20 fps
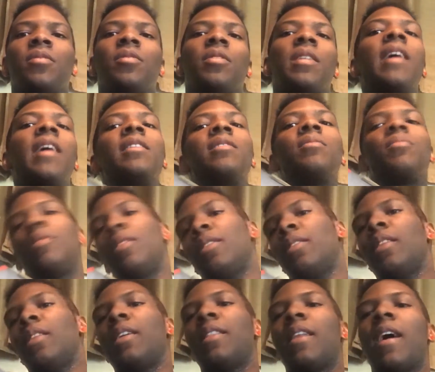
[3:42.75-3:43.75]
So that's
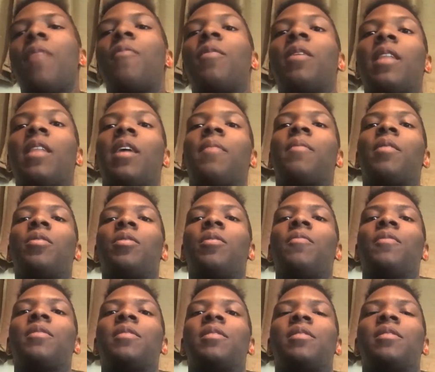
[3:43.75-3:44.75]
one thing that I really like about
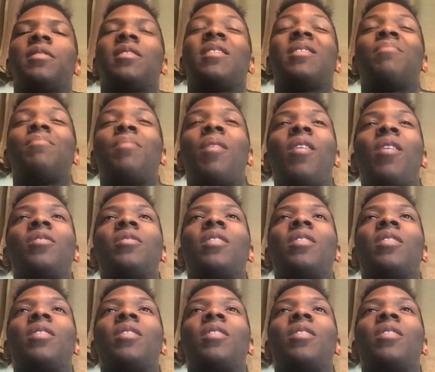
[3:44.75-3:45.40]
Doomfist, is it's